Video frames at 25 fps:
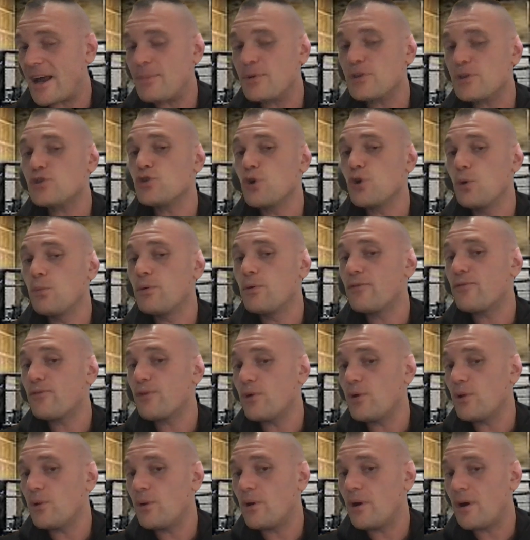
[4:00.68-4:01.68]
I've been sober
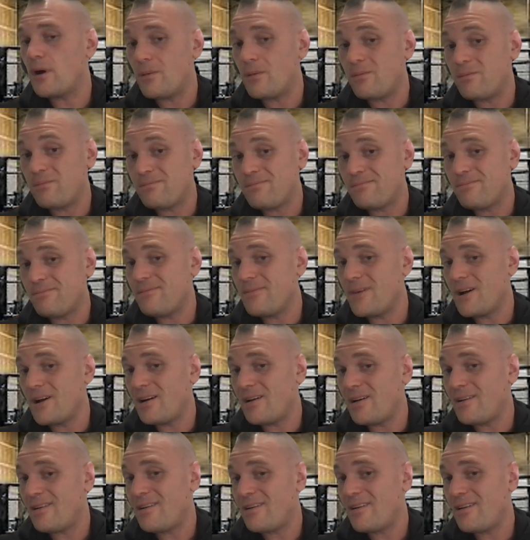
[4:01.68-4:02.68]
for a, a,
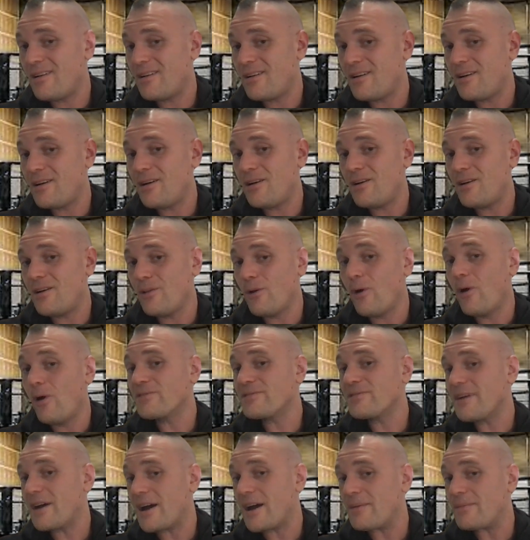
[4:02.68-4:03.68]
a
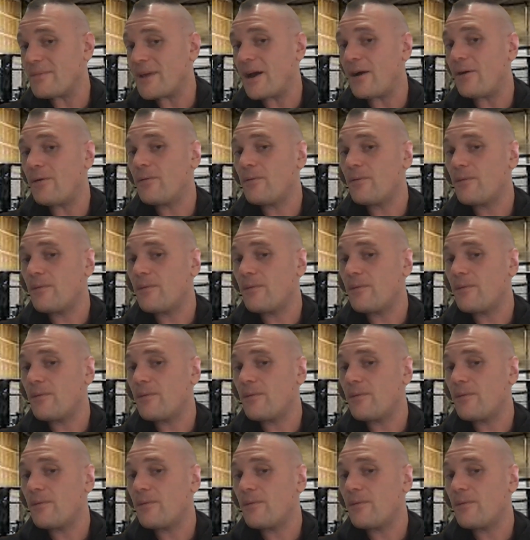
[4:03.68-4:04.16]
long time now.